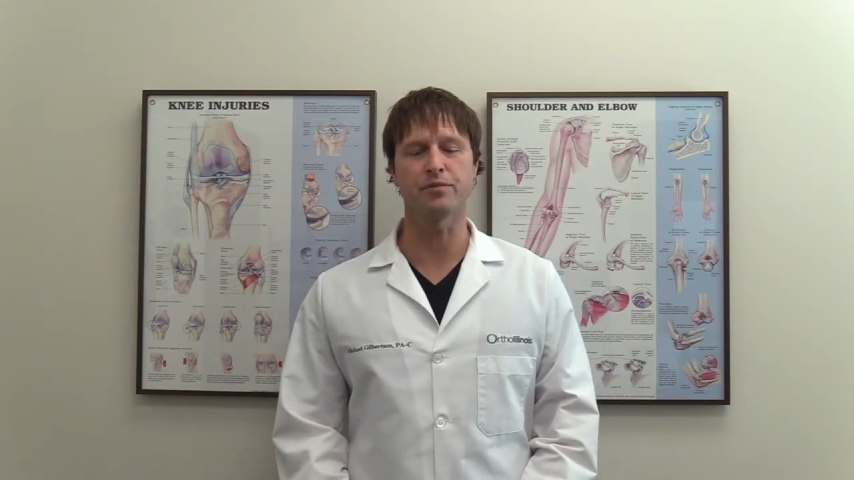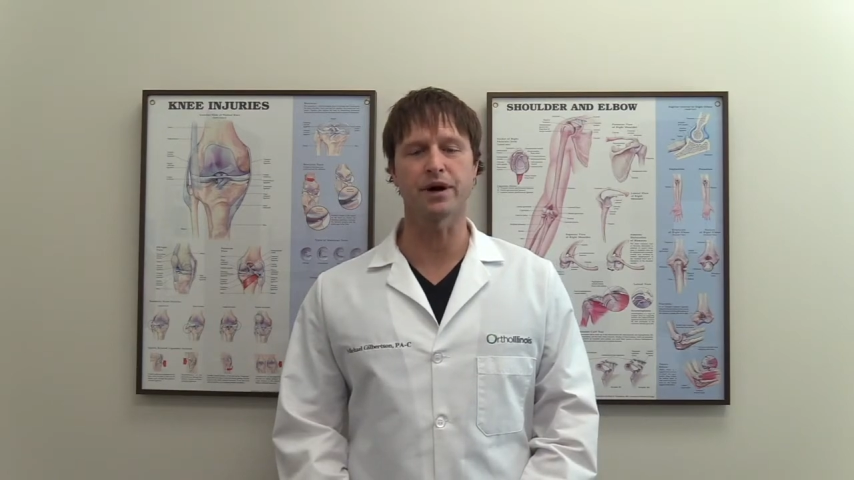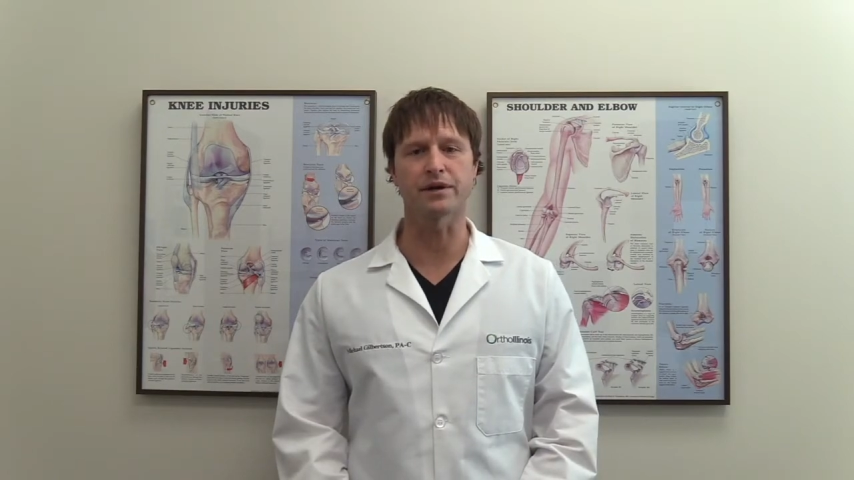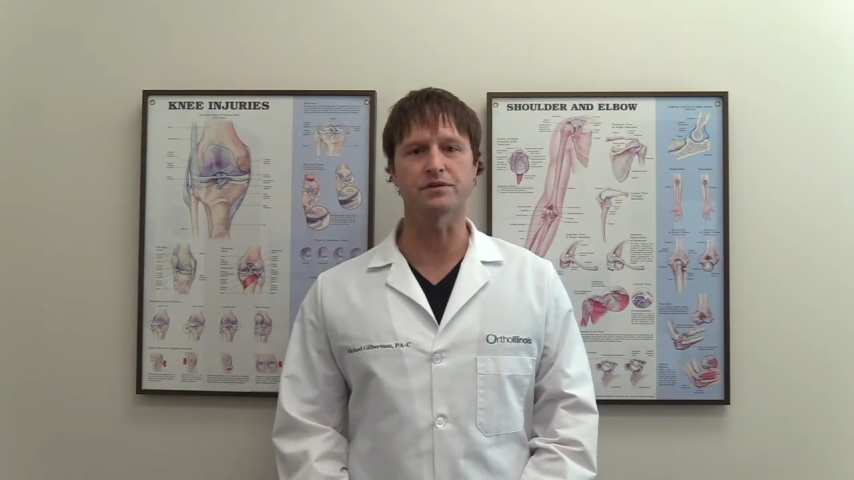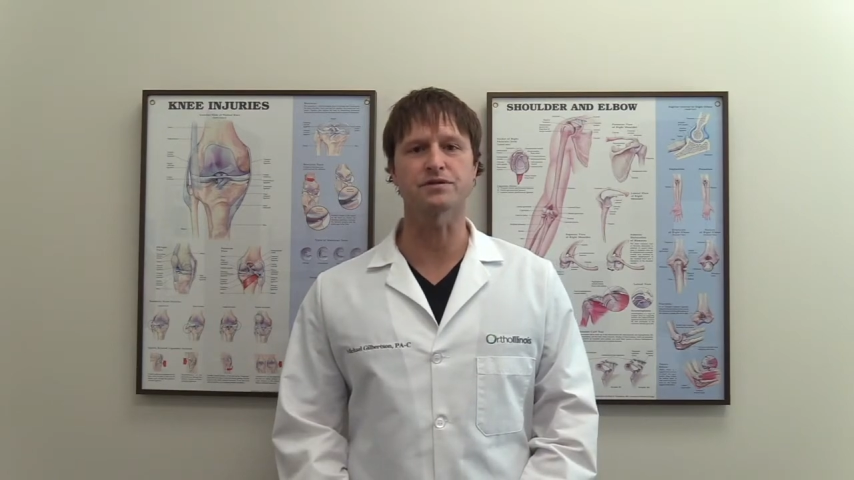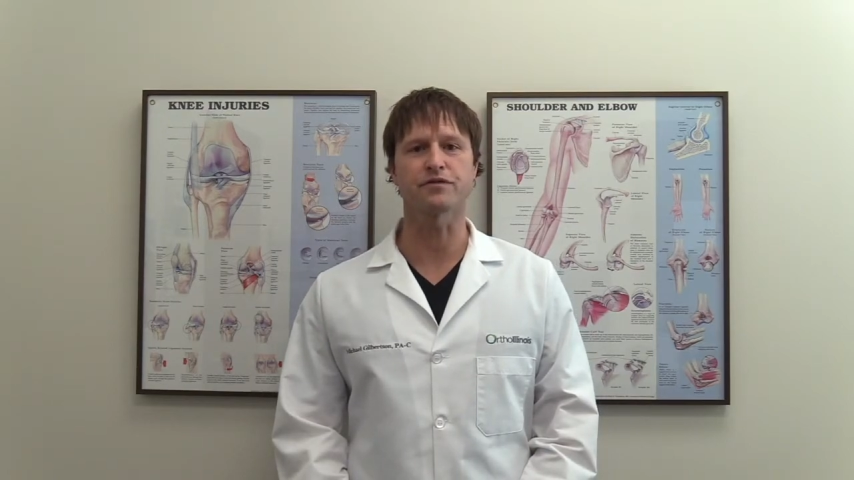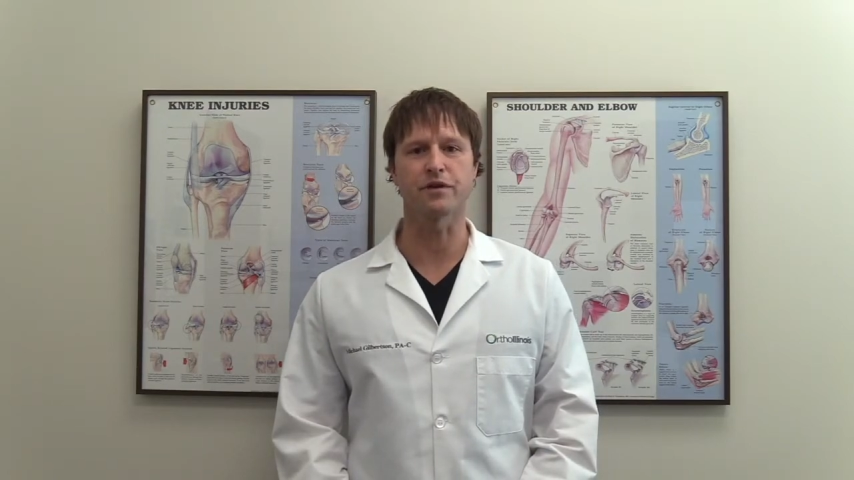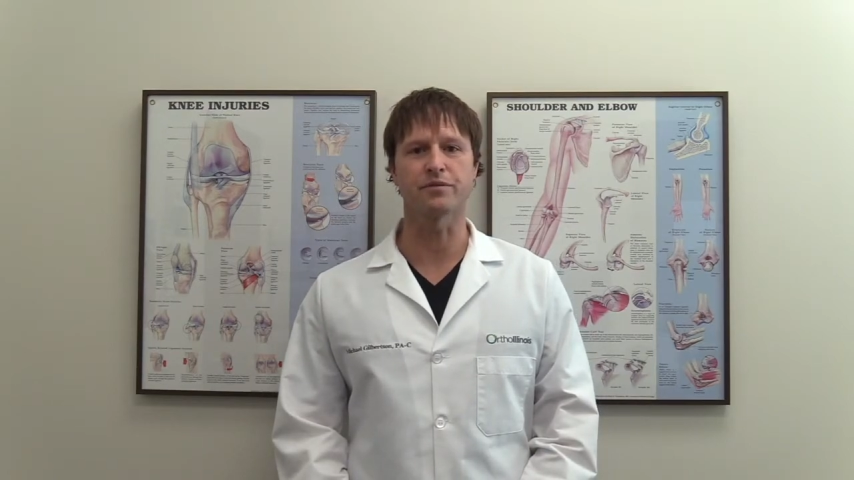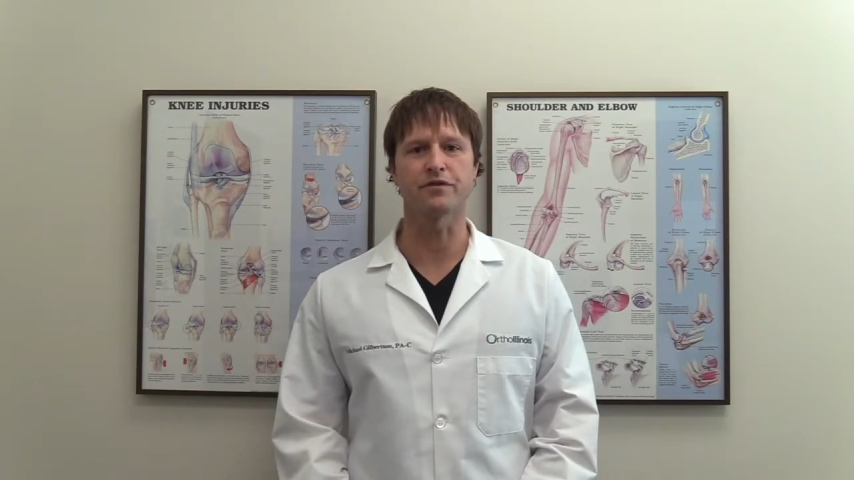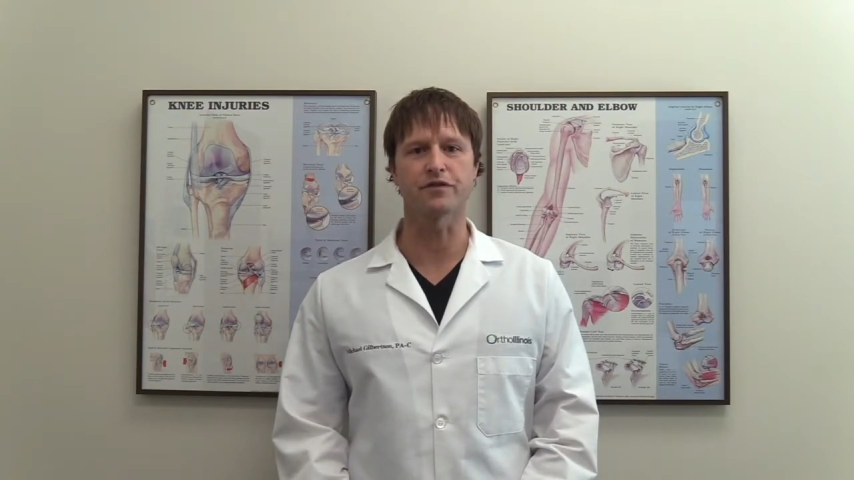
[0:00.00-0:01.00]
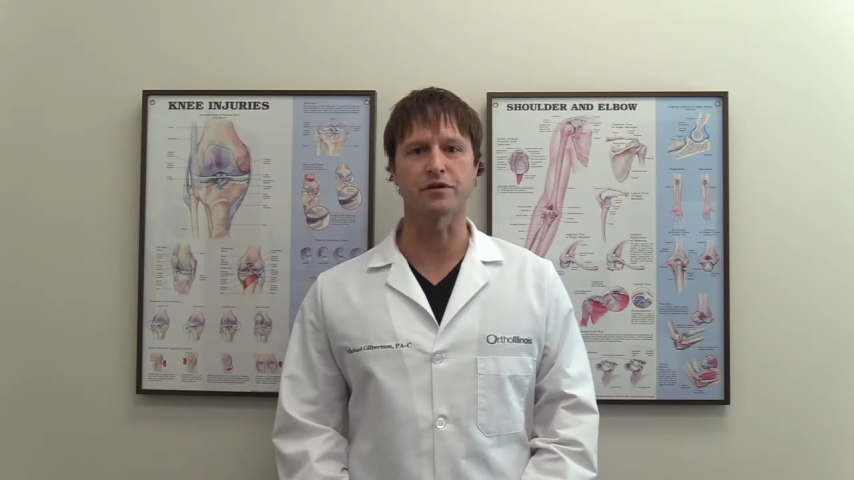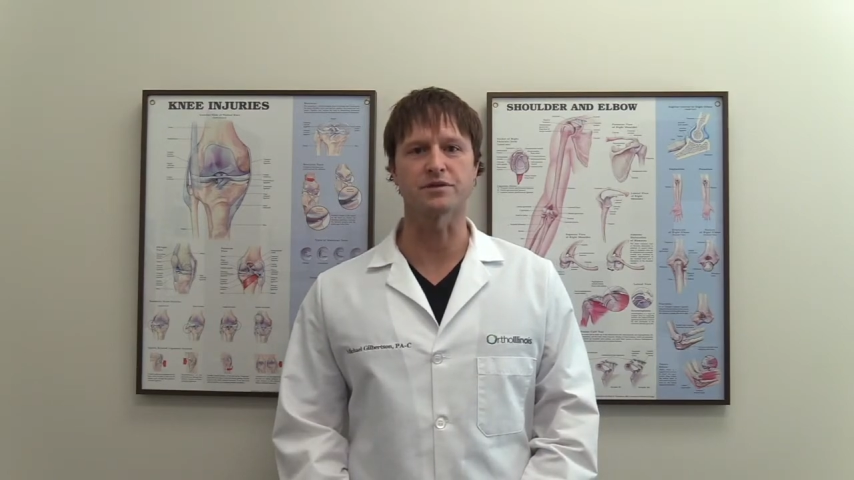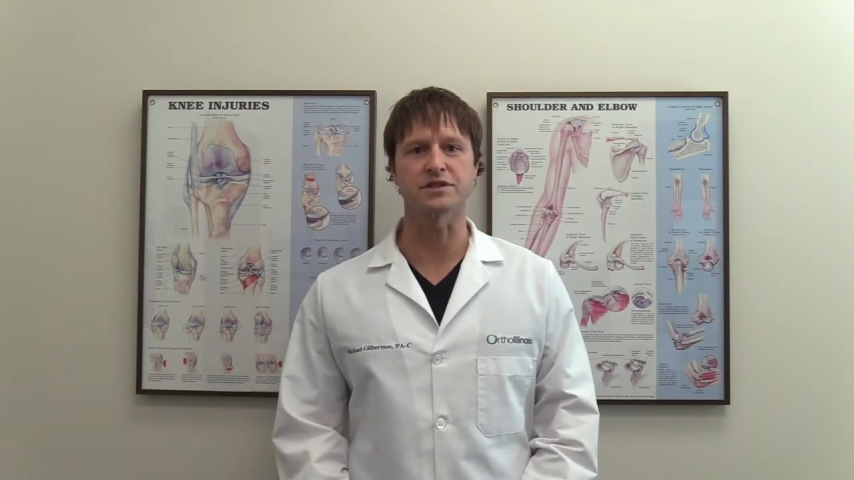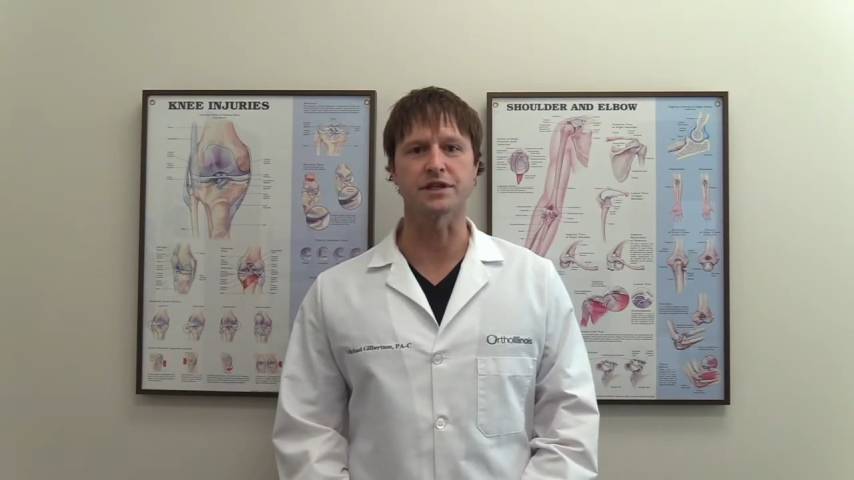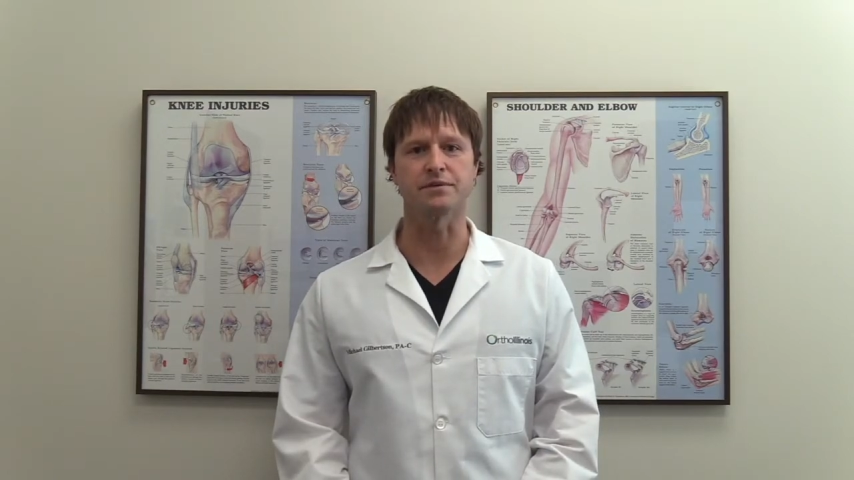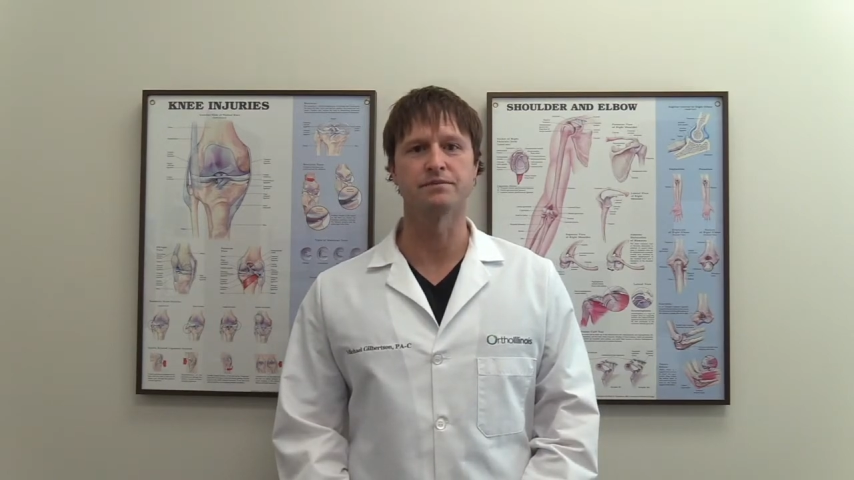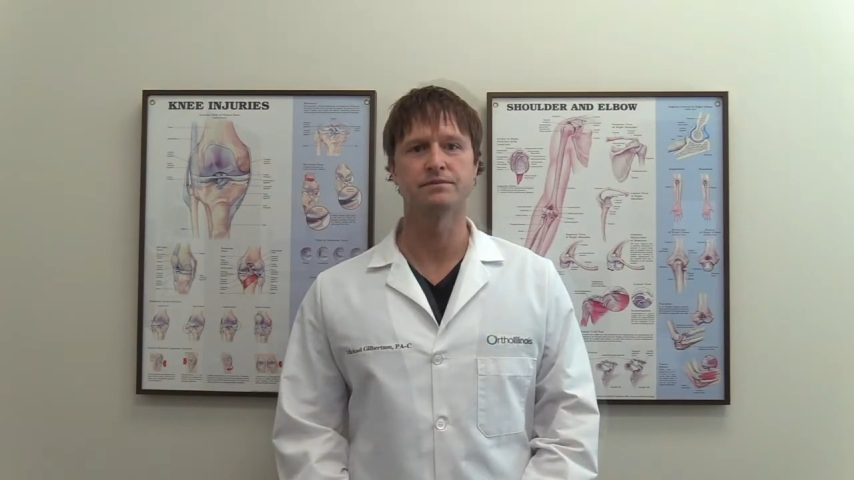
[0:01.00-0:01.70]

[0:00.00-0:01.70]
bottles from the pharmacy.